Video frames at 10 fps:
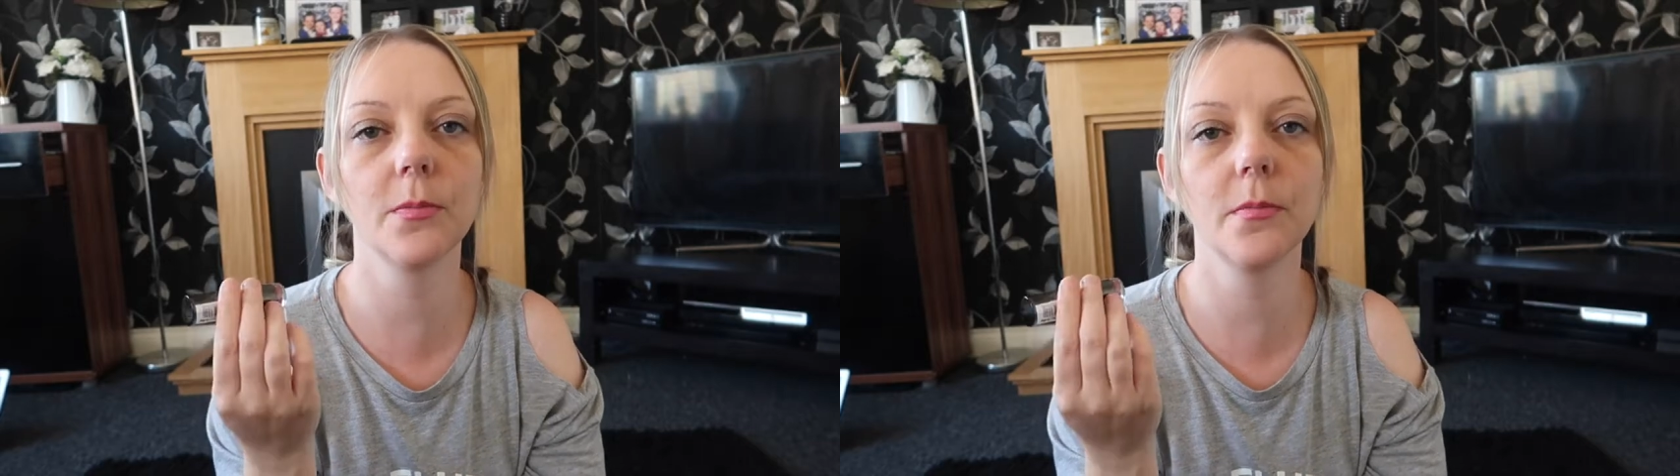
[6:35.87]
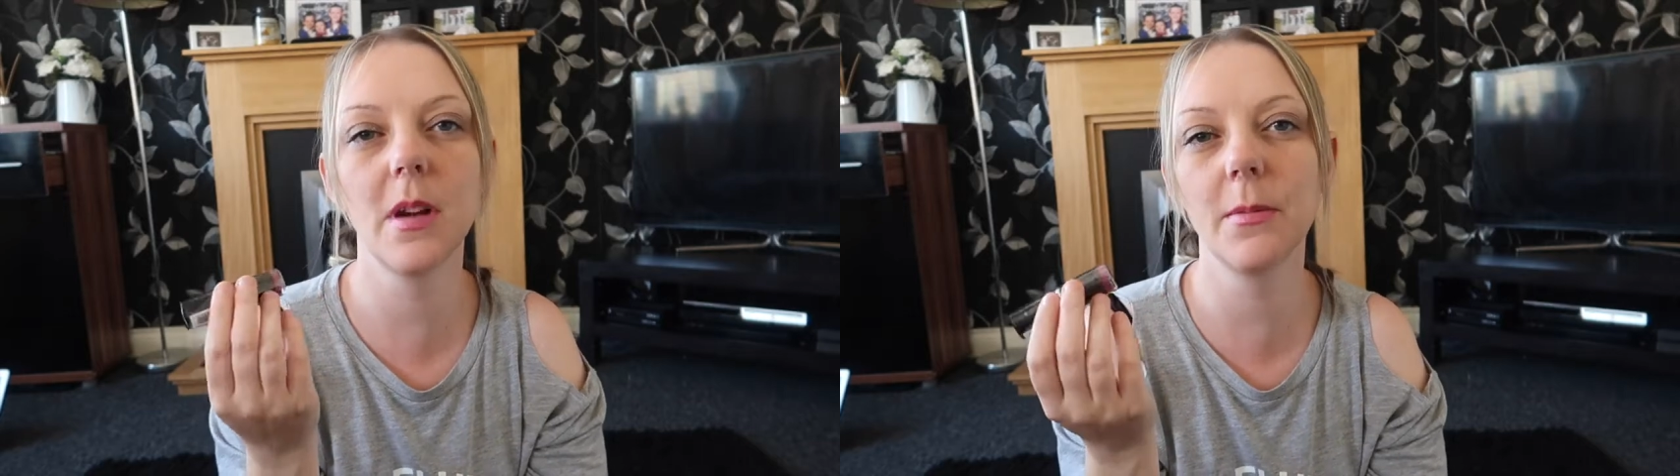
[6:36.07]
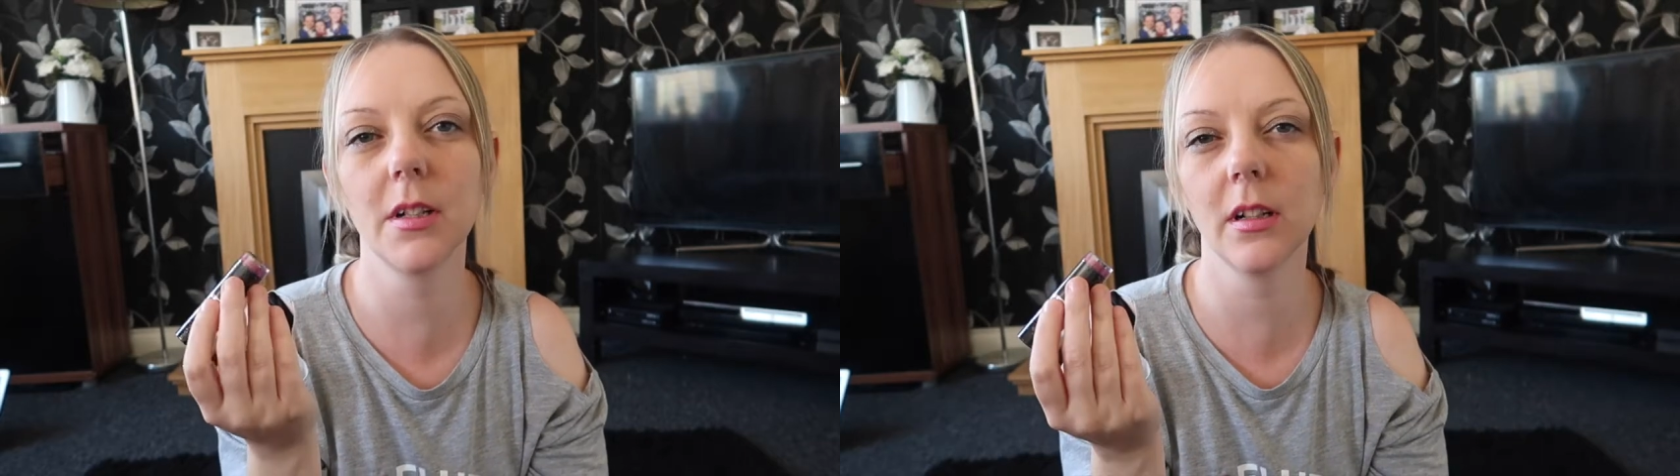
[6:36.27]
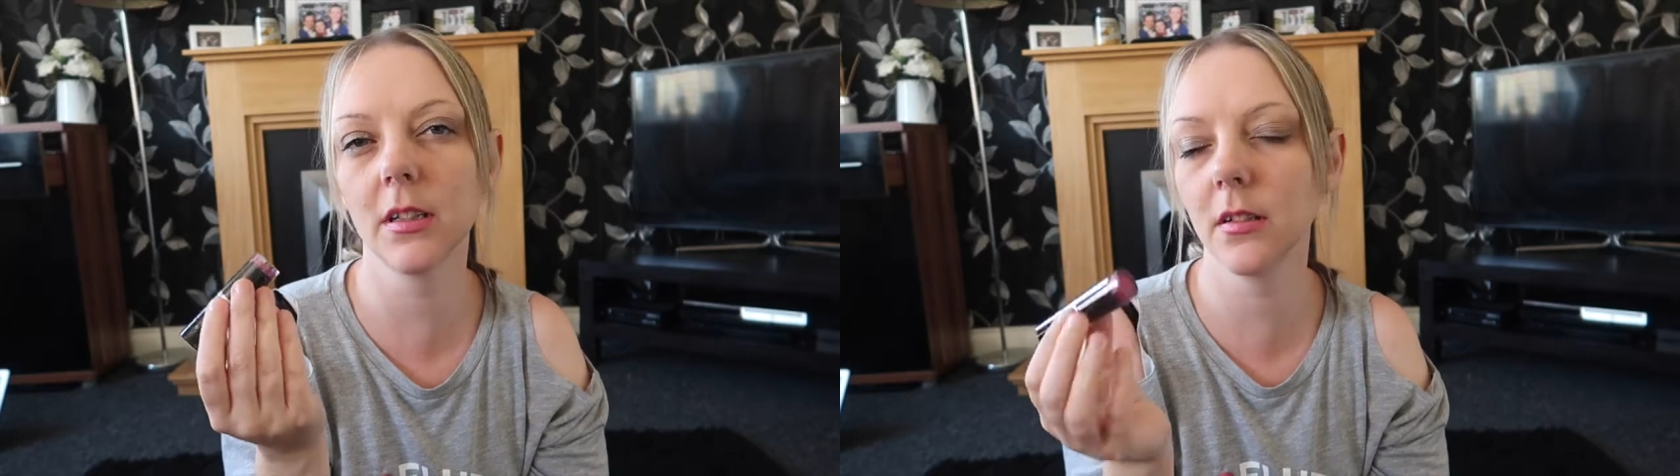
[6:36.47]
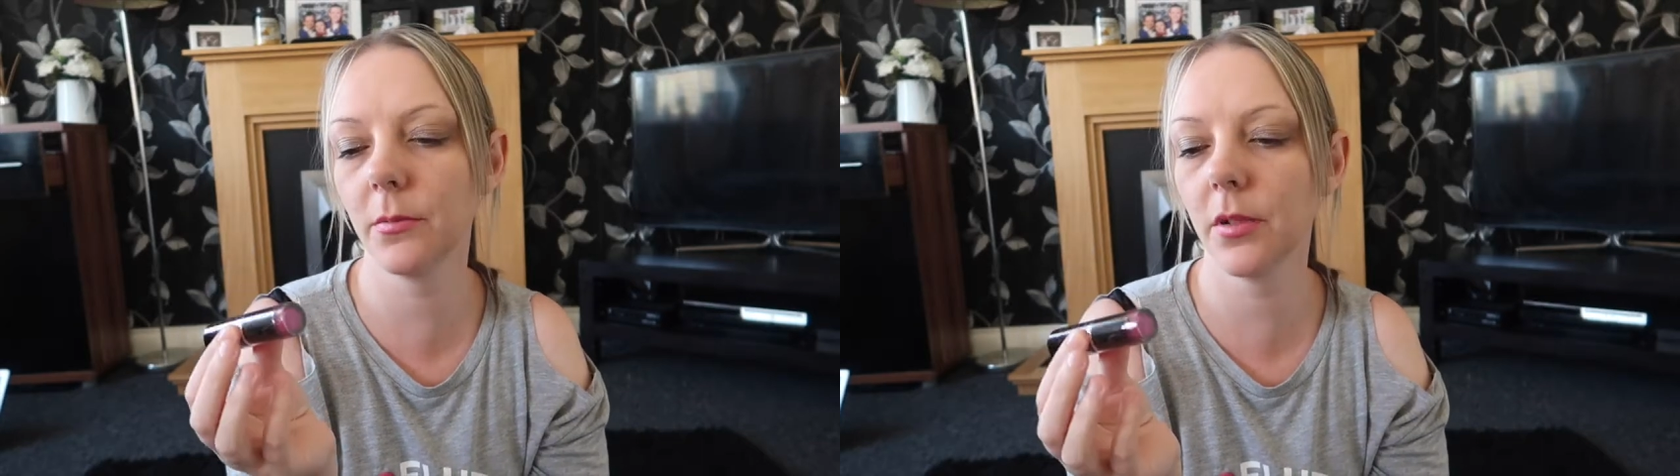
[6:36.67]
maybe
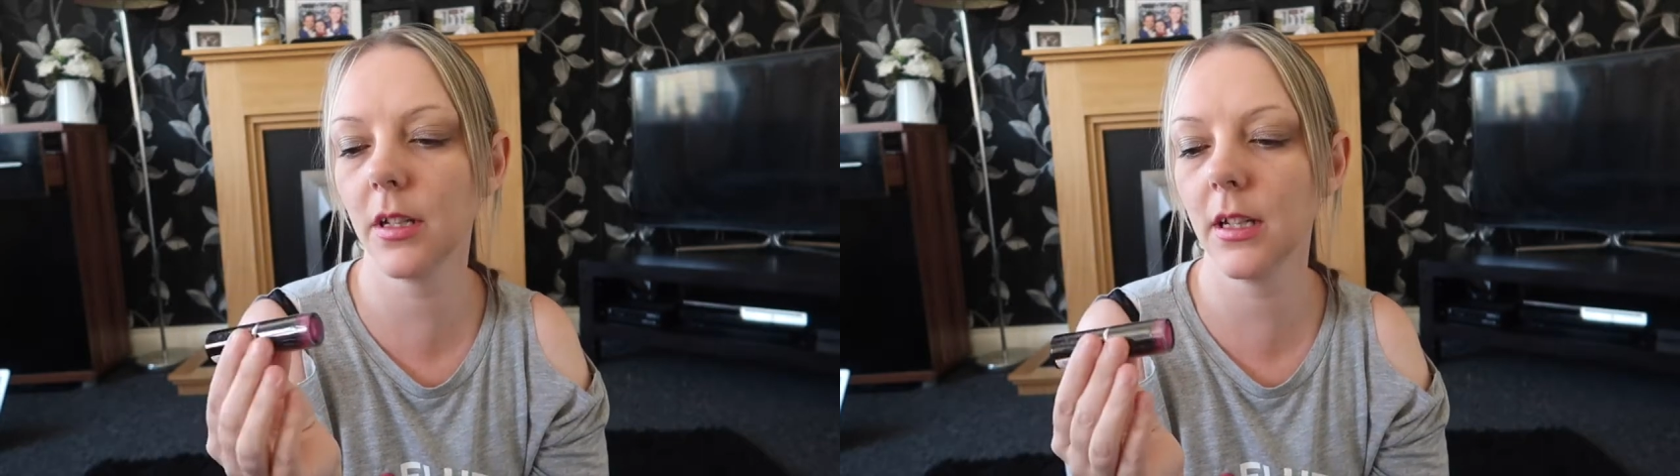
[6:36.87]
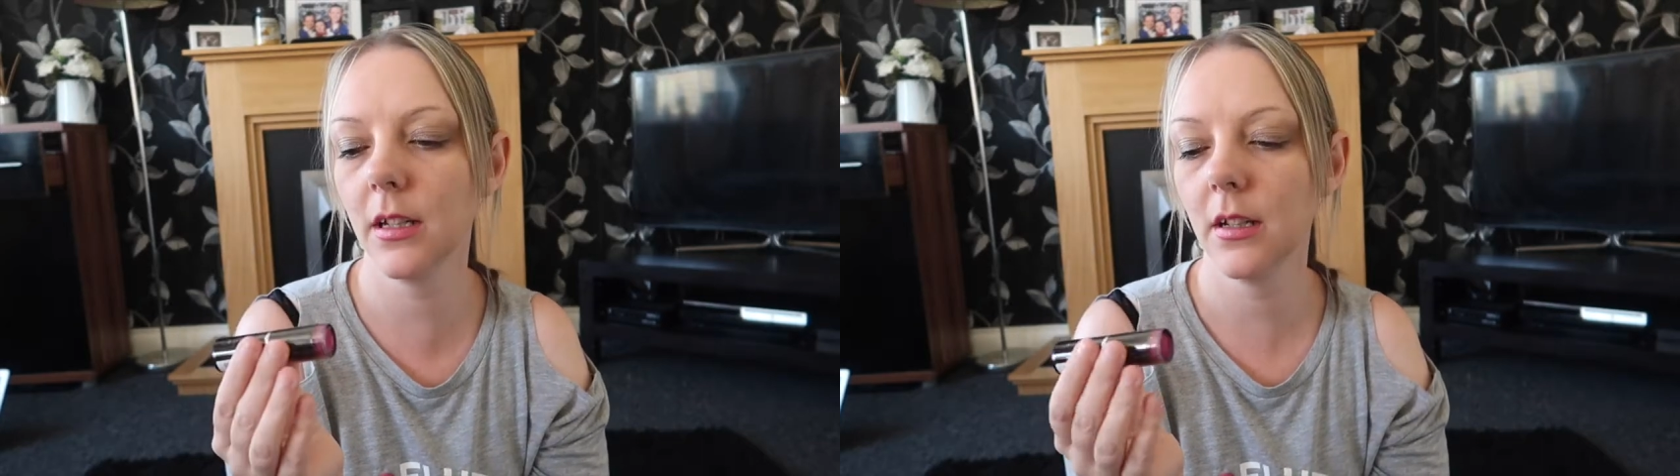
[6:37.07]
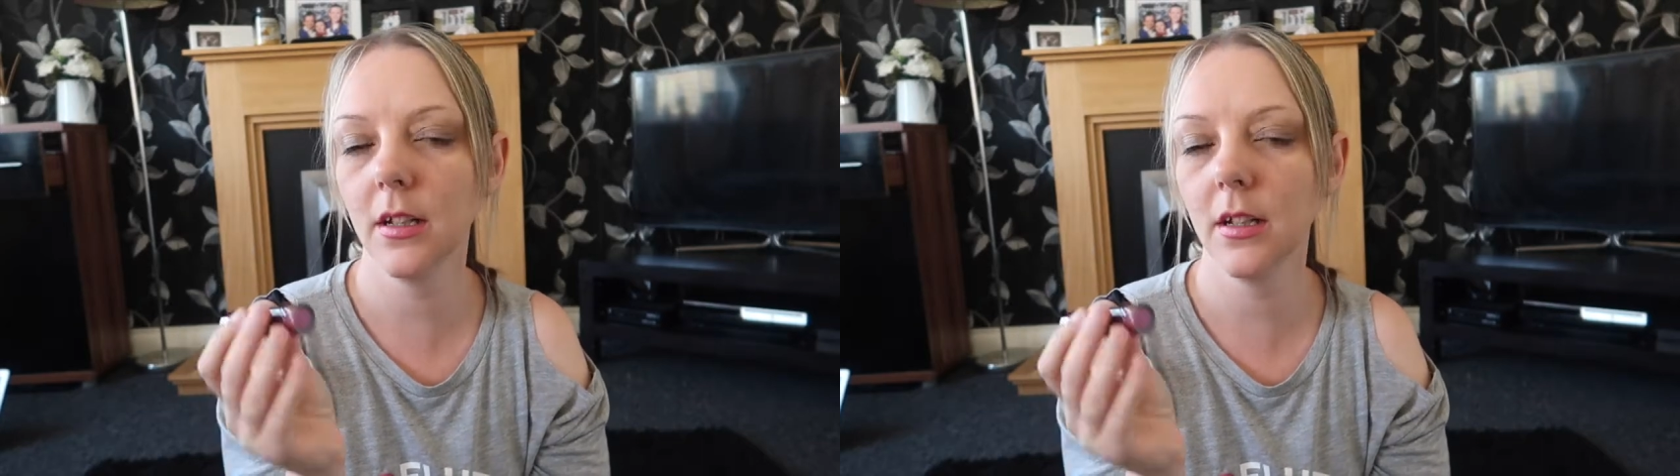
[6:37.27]
99p,